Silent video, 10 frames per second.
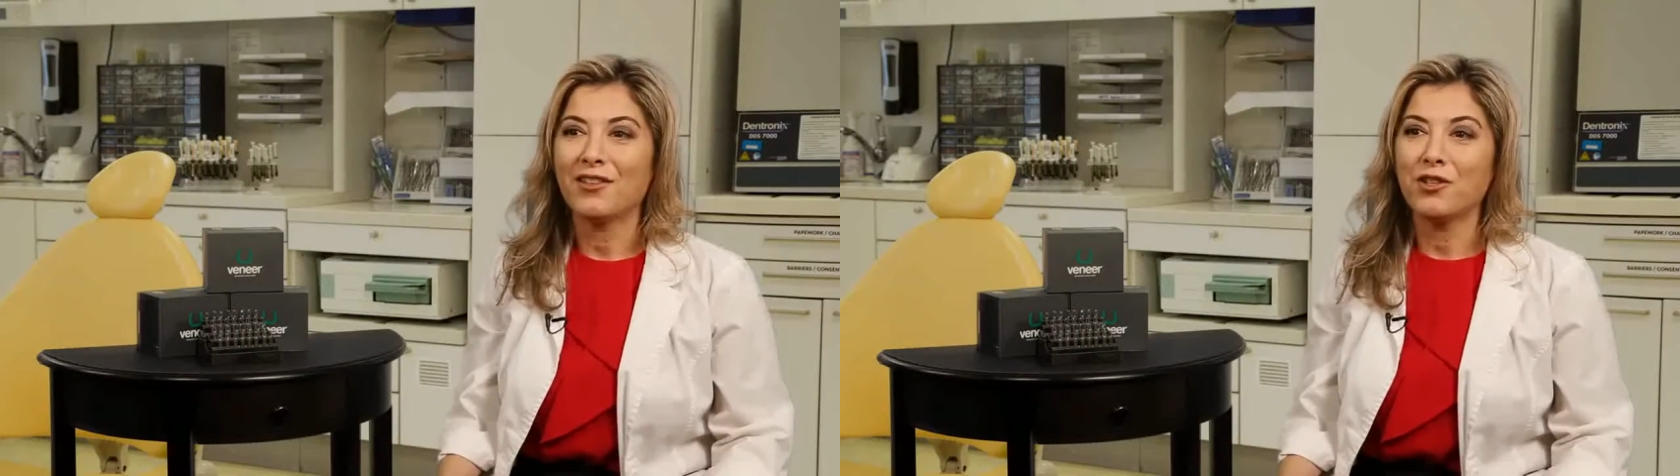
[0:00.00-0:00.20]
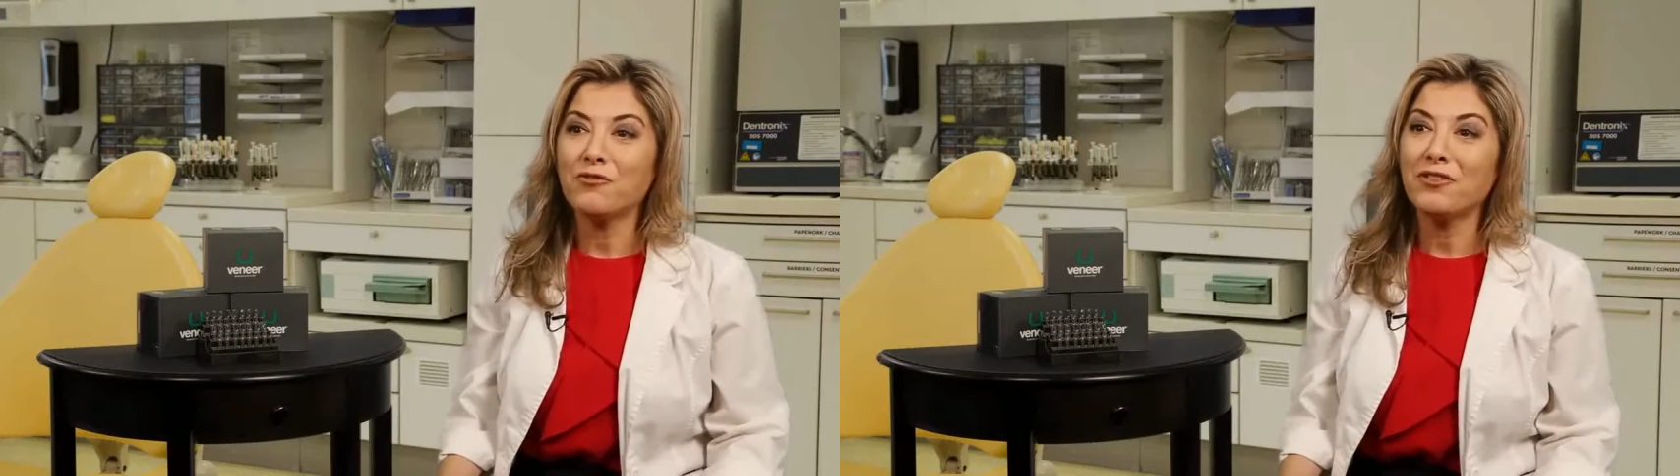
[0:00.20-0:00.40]

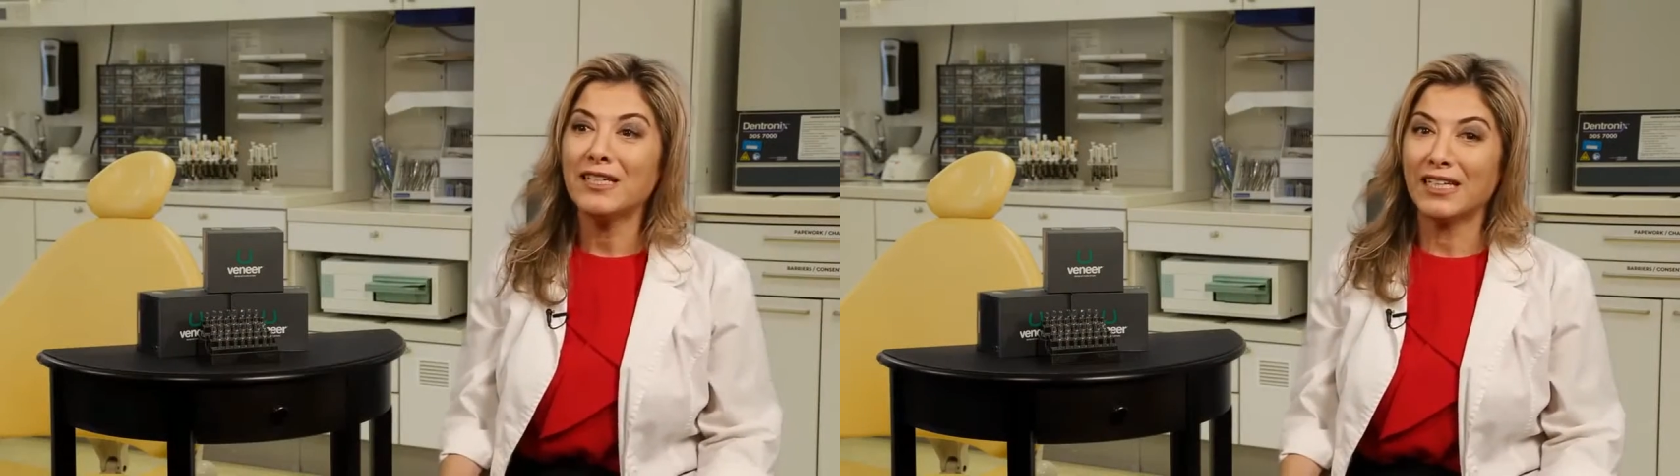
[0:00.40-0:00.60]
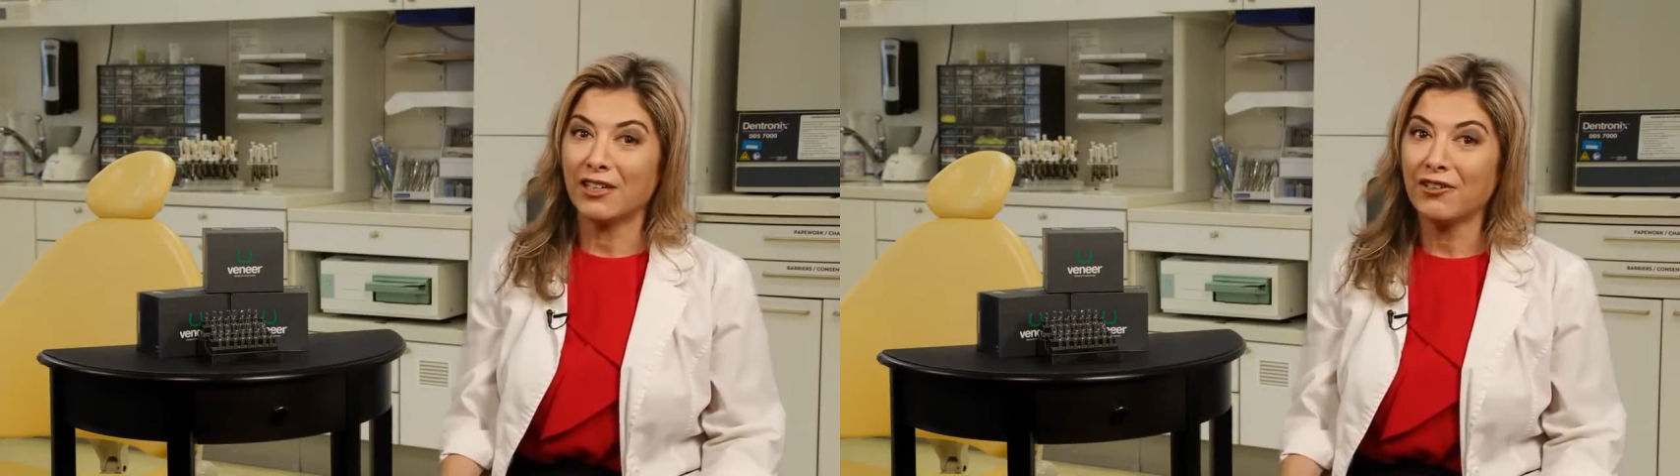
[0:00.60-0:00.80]
The
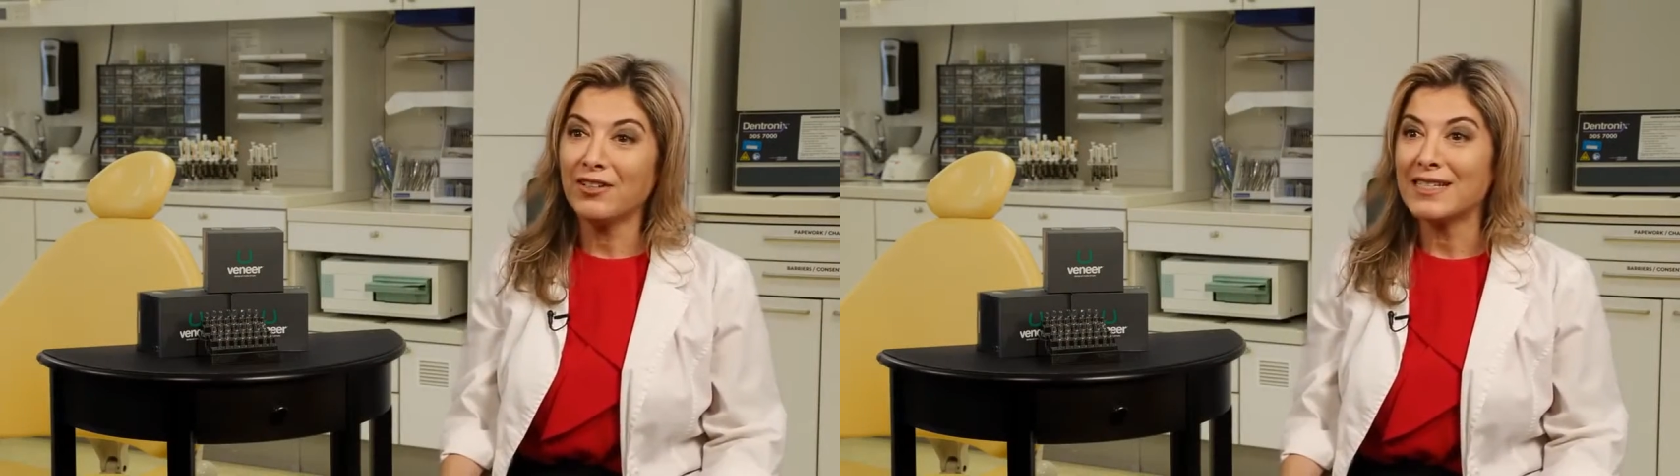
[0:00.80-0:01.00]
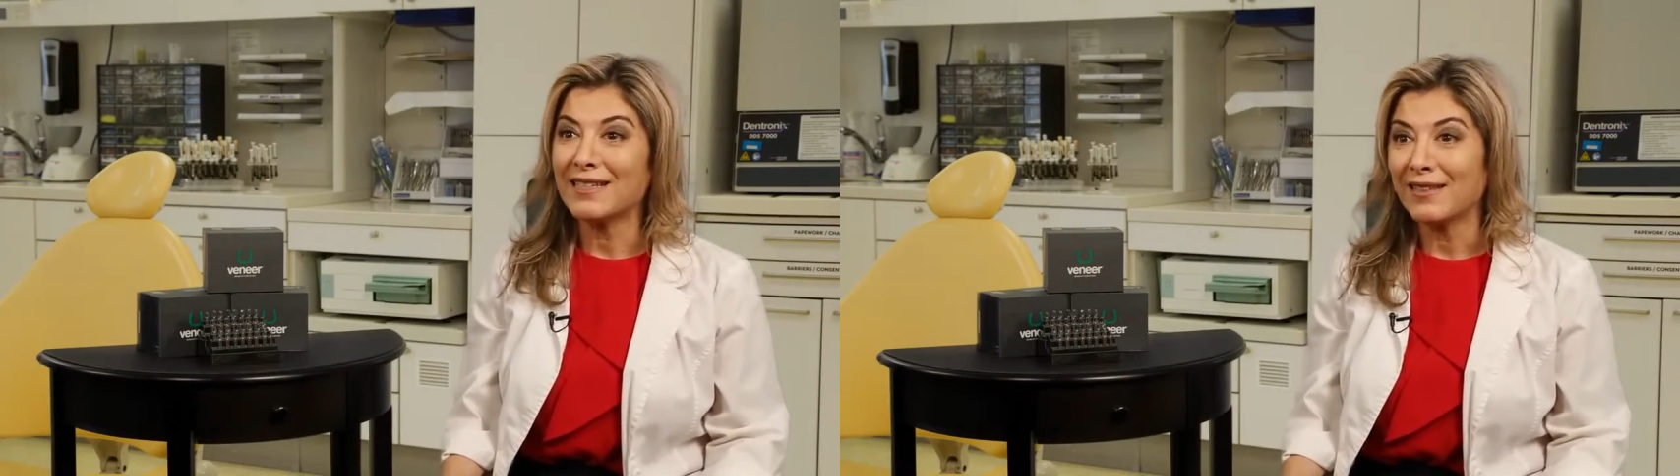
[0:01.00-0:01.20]
Uveneer
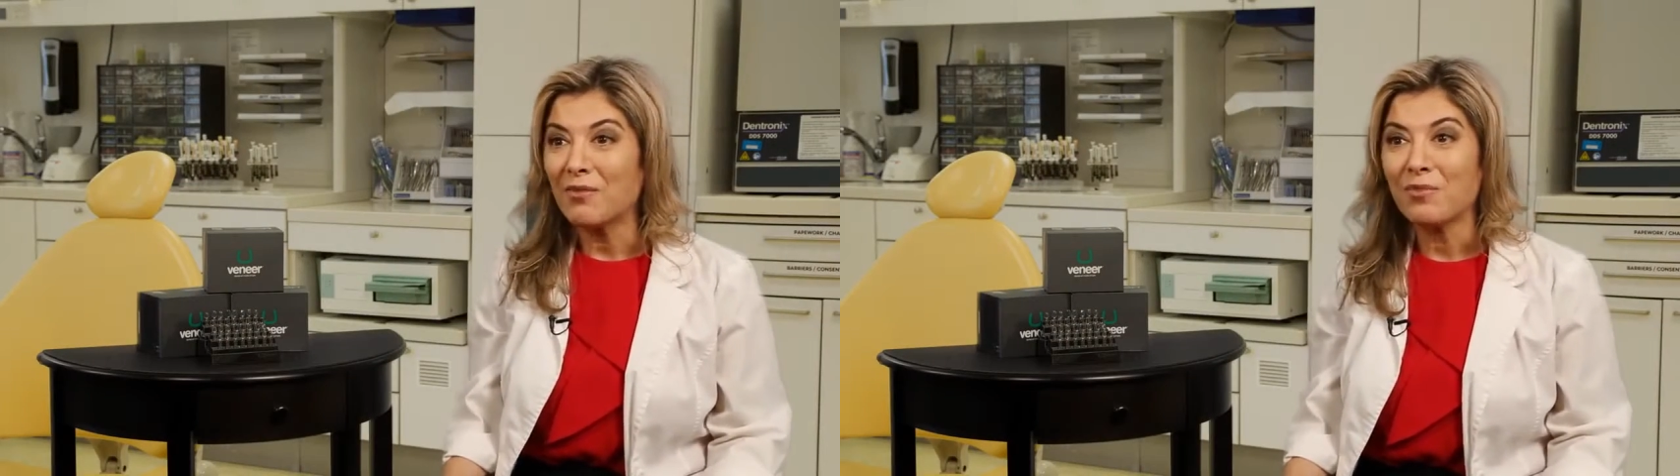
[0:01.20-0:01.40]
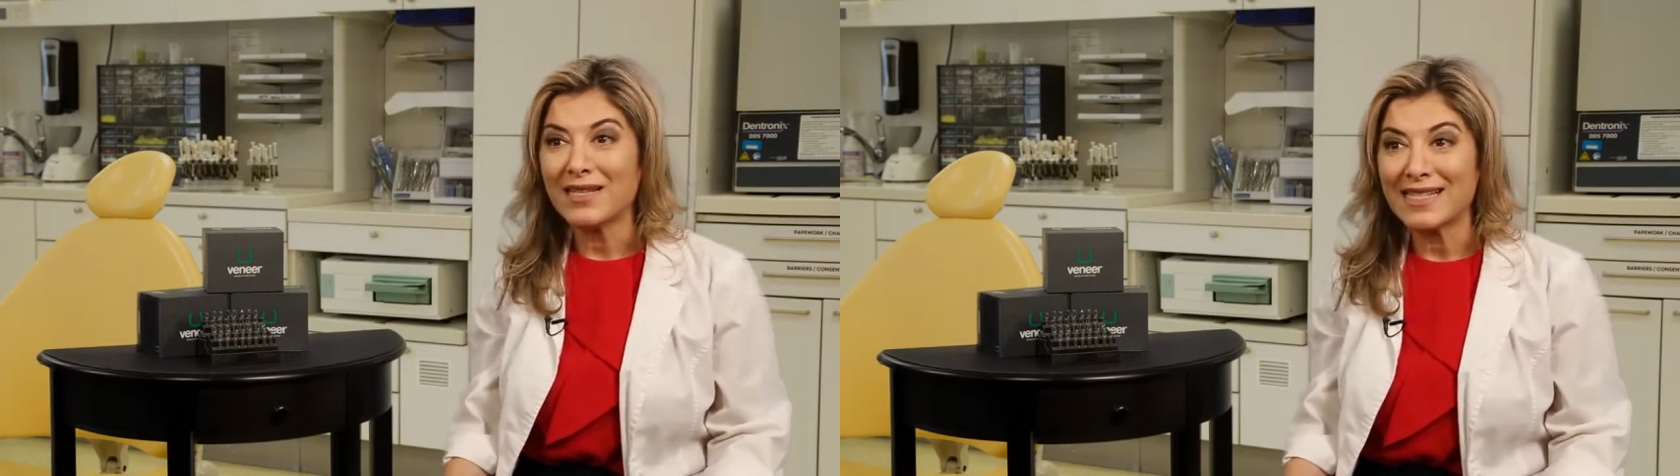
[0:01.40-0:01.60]
is a template